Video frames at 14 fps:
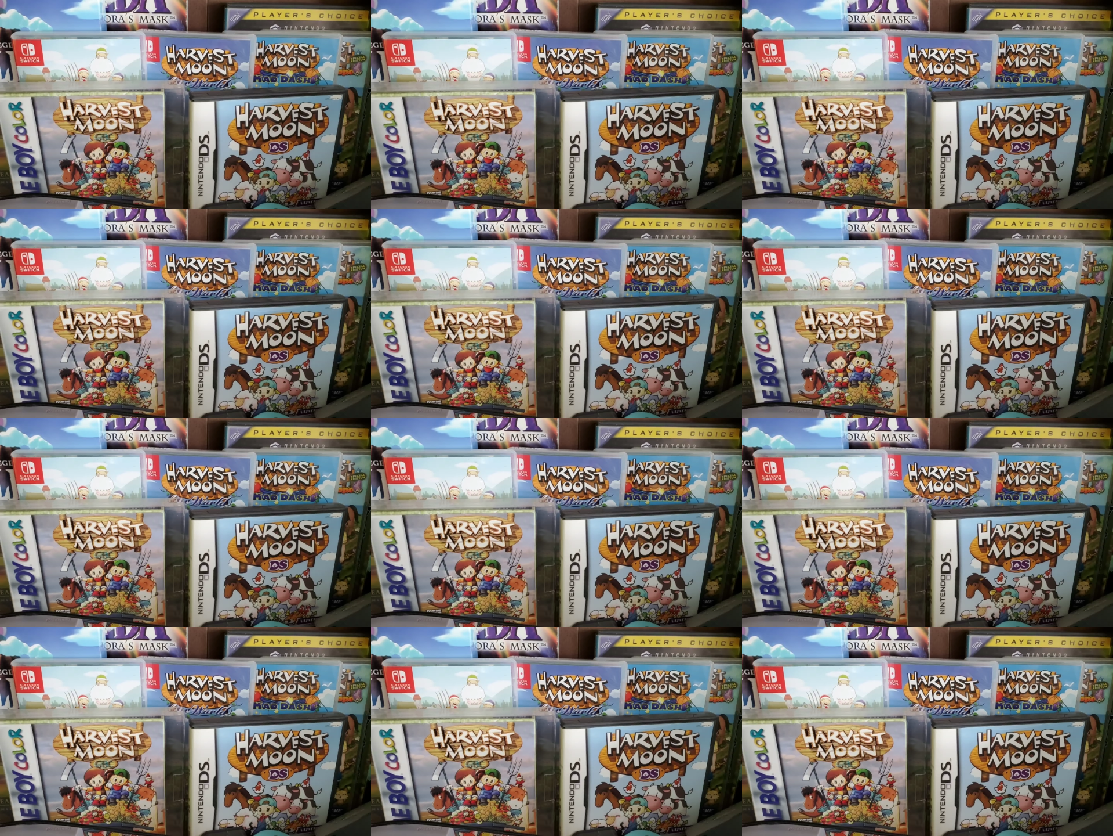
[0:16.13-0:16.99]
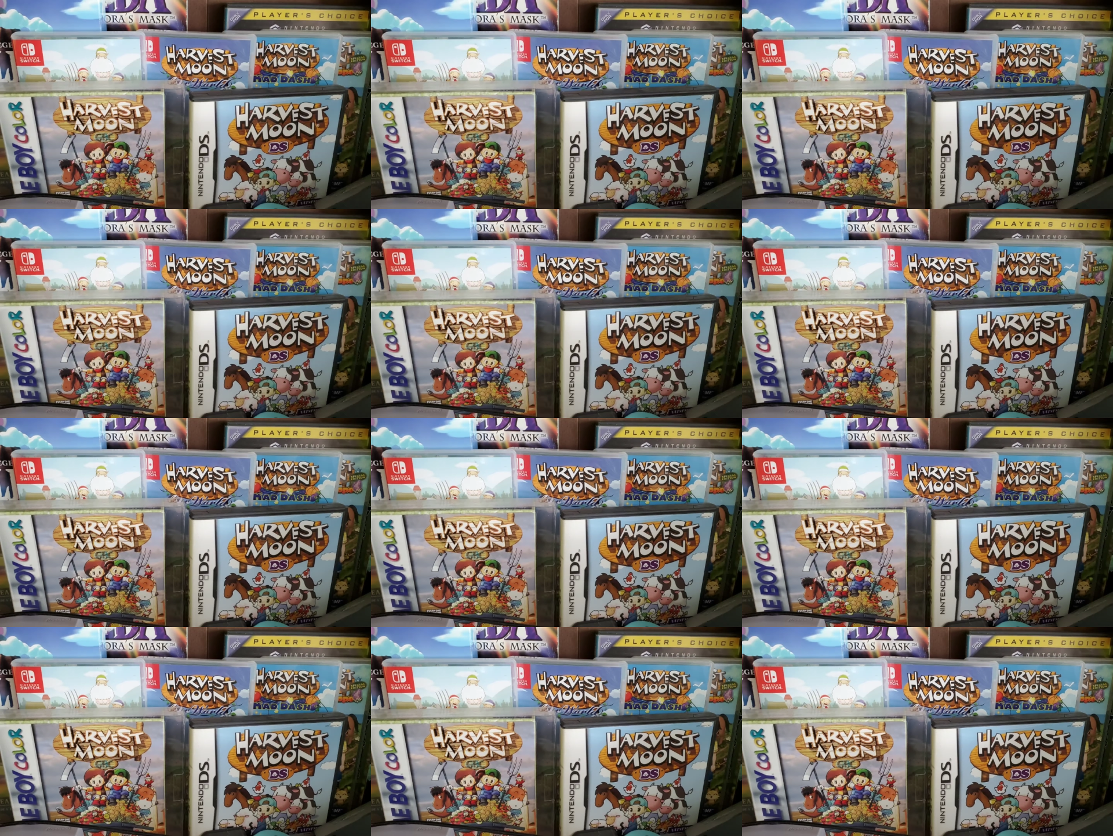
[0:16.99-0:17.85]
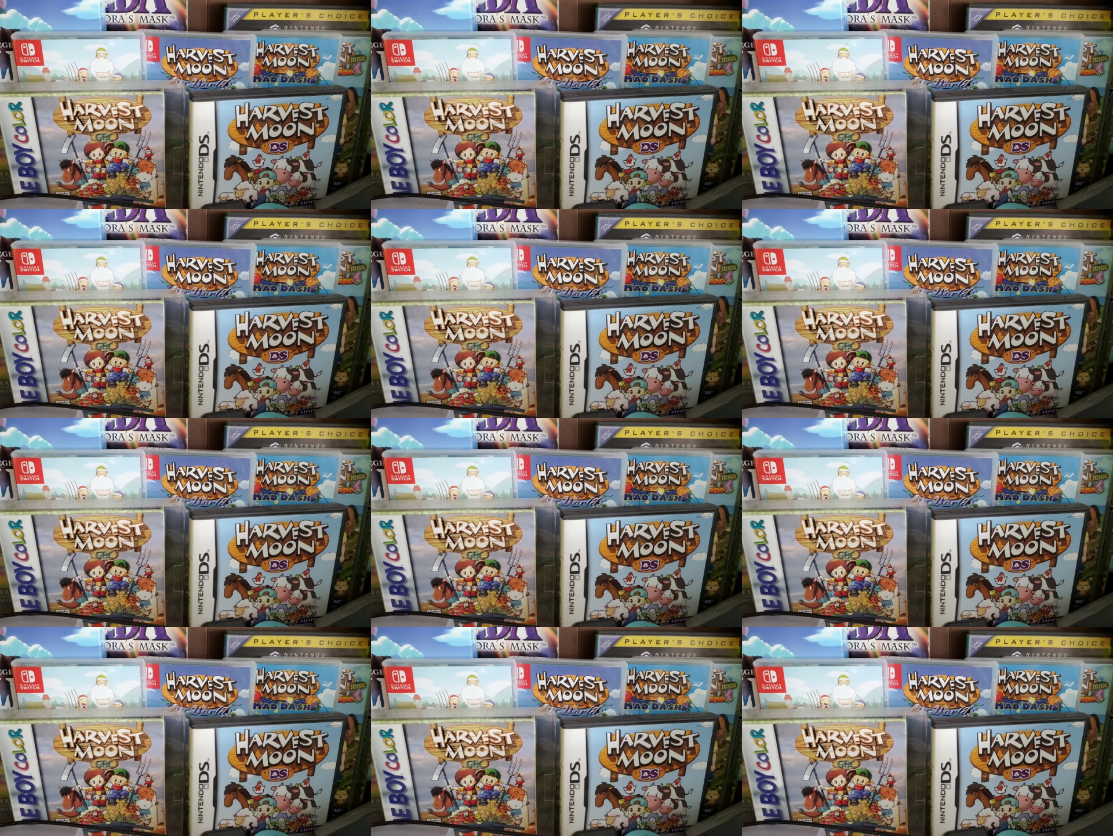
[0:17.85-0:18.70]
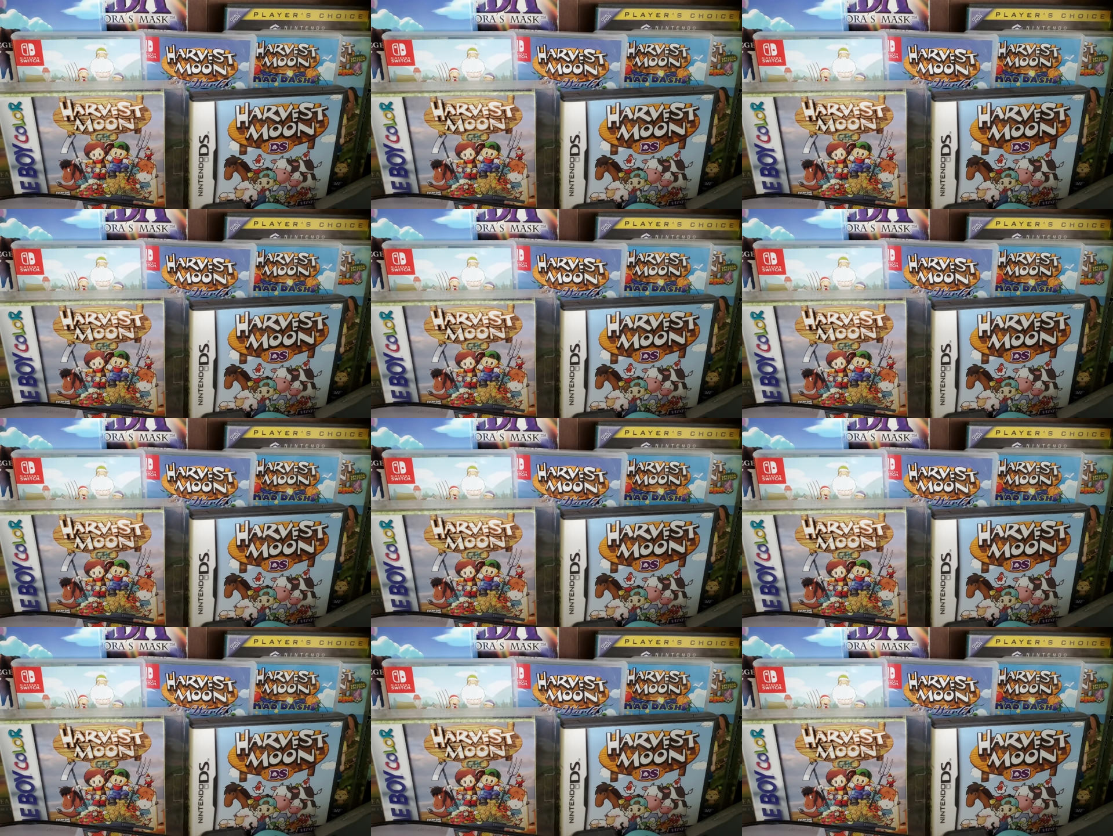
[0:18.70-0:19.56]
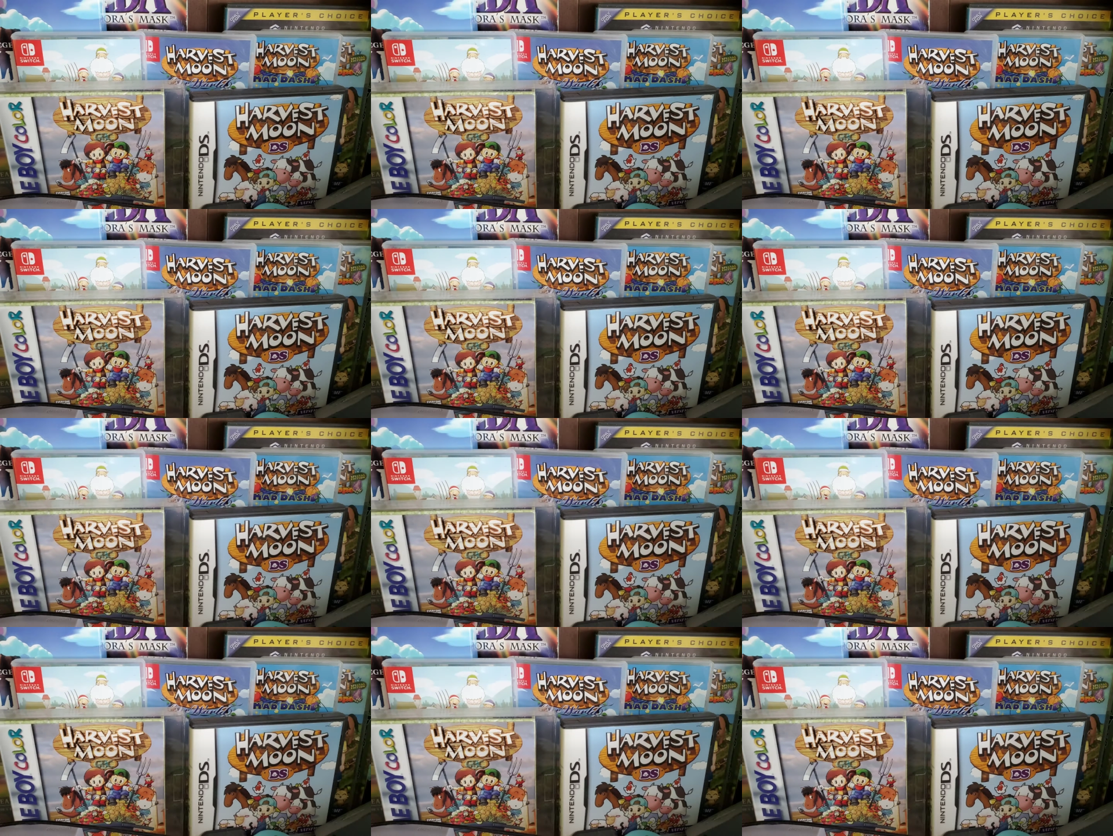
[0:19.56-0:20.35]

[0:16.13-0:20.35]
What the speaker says: Nobody's mouth can be seen.